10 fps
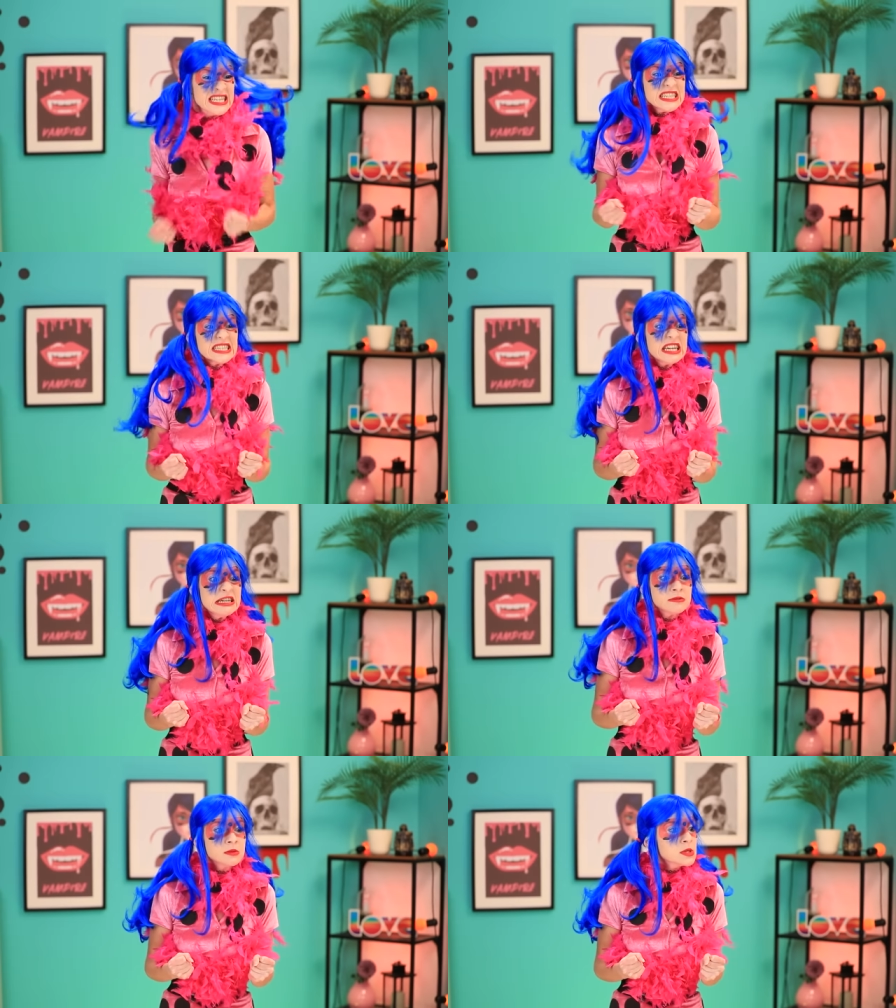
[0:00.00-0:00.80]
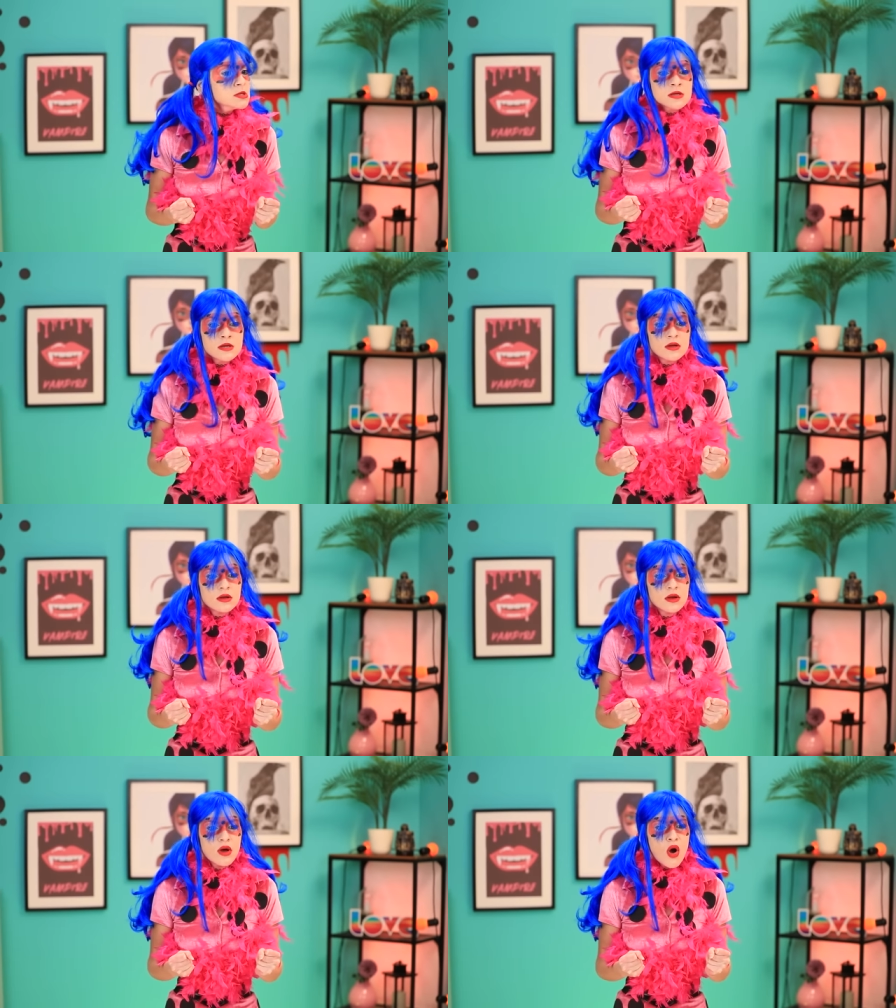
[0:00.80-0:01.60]
on here, huh?
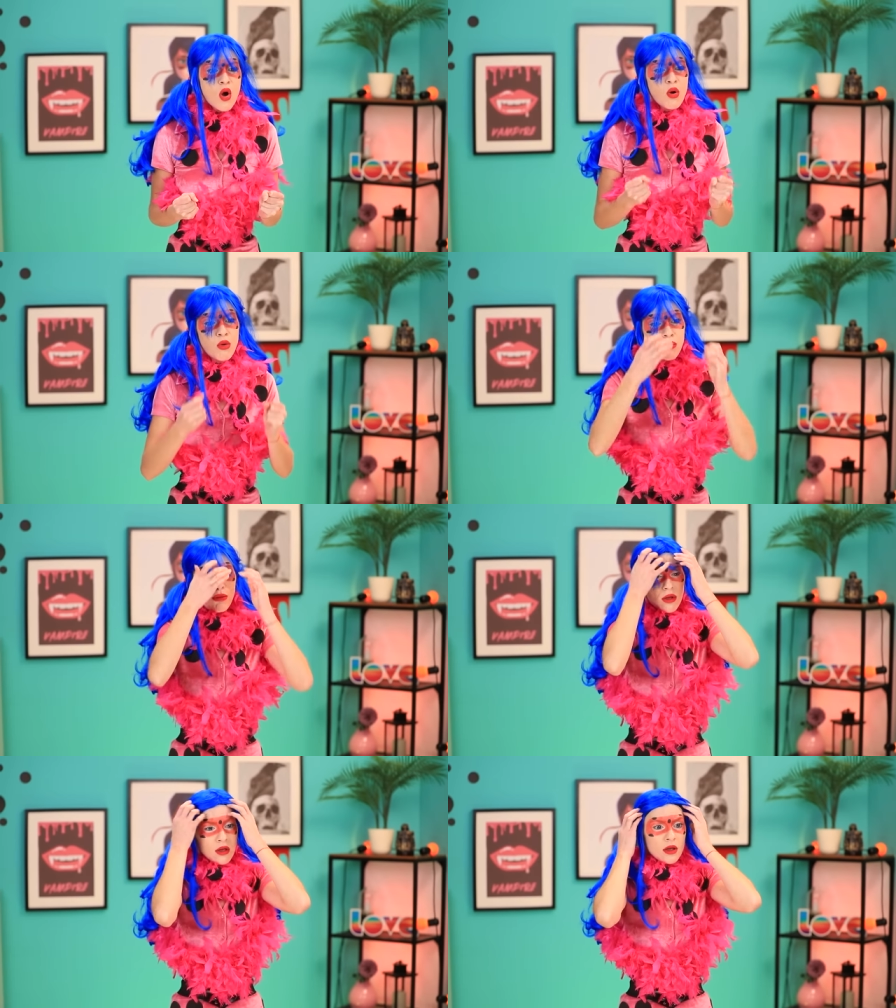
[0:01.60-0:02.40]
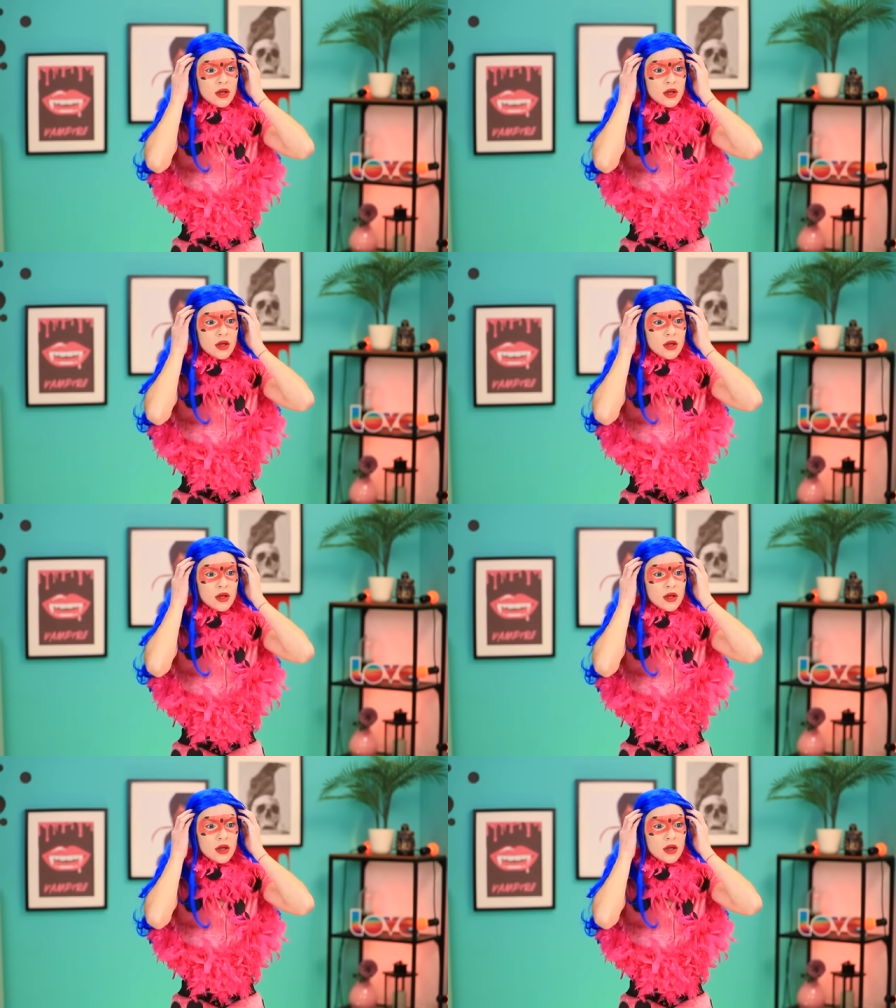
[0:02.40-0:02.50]
What happened huh? here, Tyler?